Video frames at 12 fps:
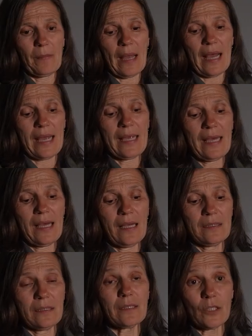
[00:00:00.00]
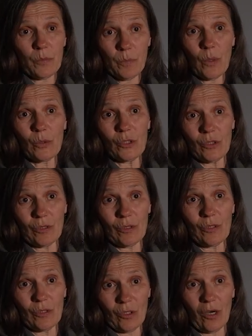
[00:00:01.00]
I had this
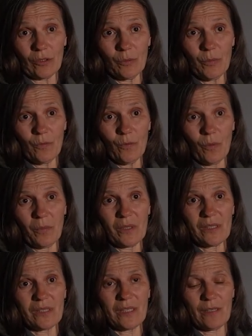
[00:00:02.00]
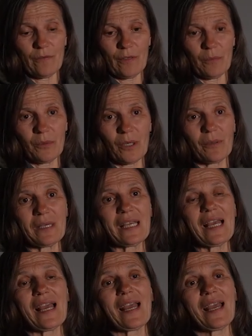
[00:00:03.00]
postdoctoral performance in February,
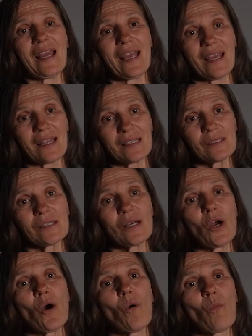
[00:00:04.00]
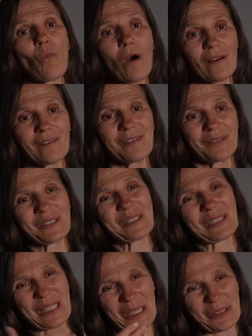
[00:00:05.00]
and this
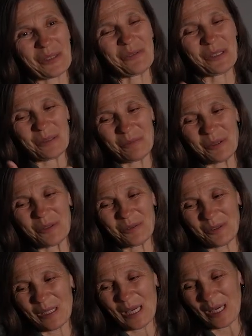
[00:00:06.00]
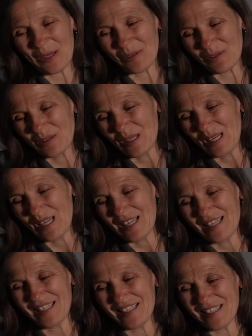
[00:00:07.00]
is actually really beautiful how
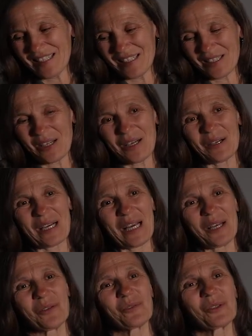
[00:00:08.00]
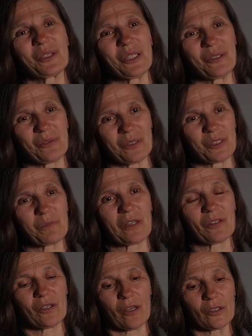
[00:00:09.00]
this is kind of continuing this
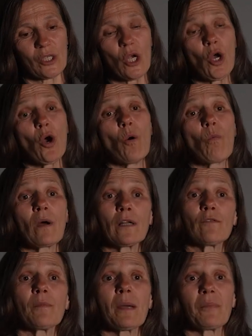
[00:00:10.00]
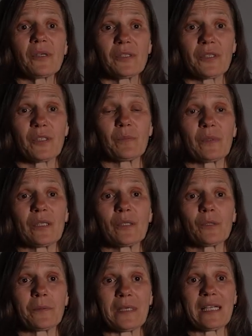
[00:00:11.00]
methodology. One of my participants
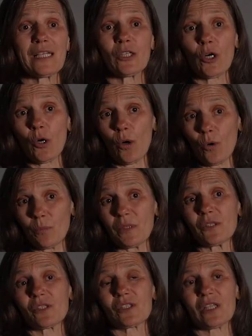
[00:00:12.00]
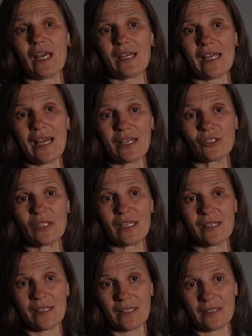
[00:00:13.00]
created her own piece, because I had actually
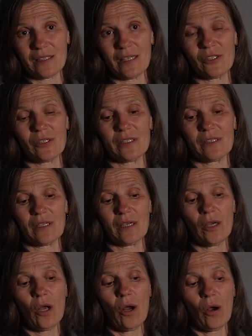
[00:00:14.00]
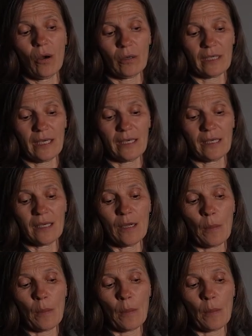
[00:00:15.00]
at that stage I said, okay,